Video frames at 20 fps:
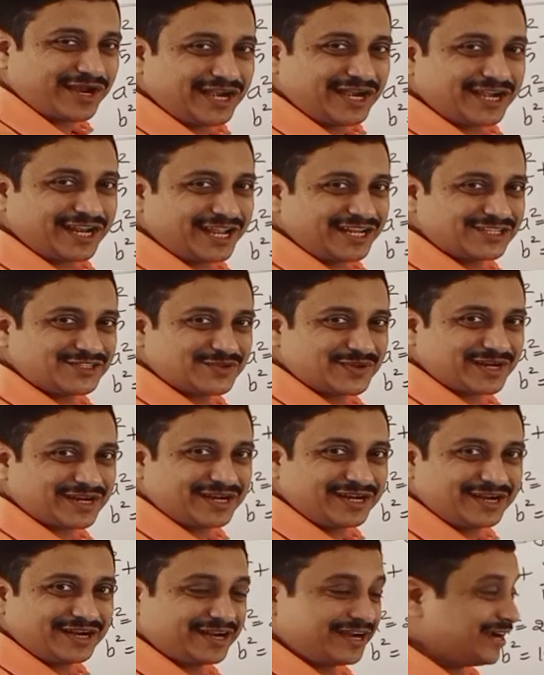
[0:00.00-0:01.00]
and 10 square
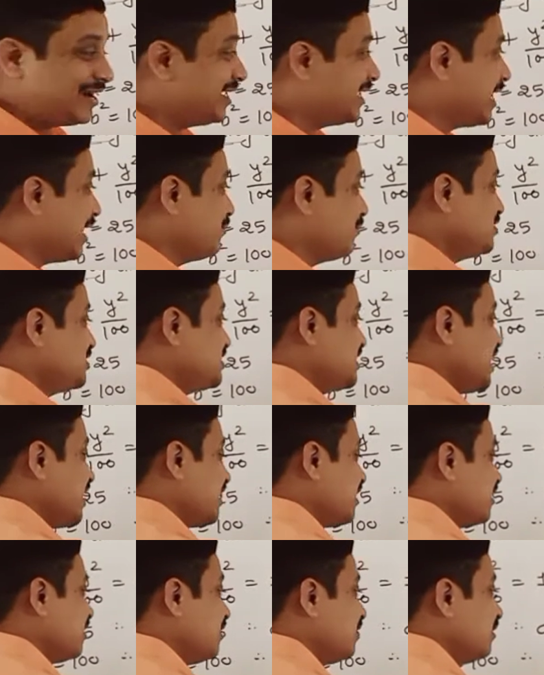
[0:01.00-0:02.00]
100. Now check.
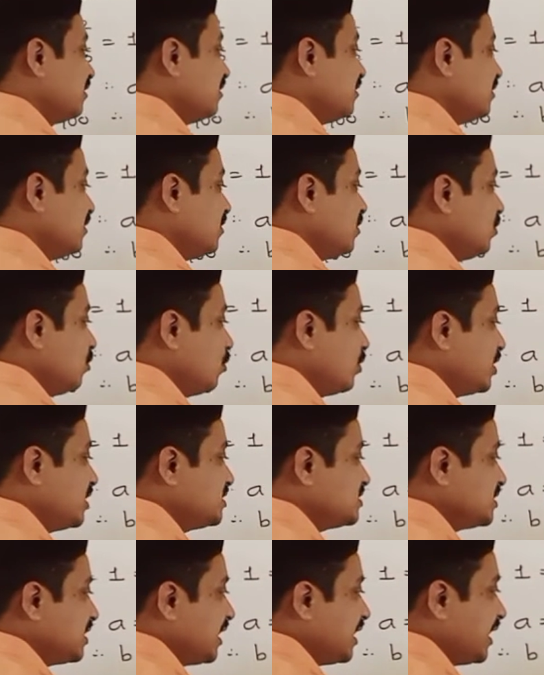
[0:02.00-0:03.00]
What is
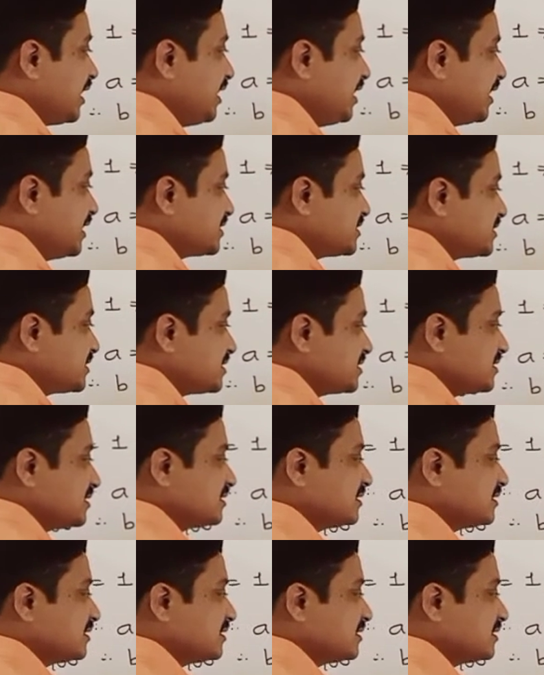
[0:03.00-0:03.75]
the highest?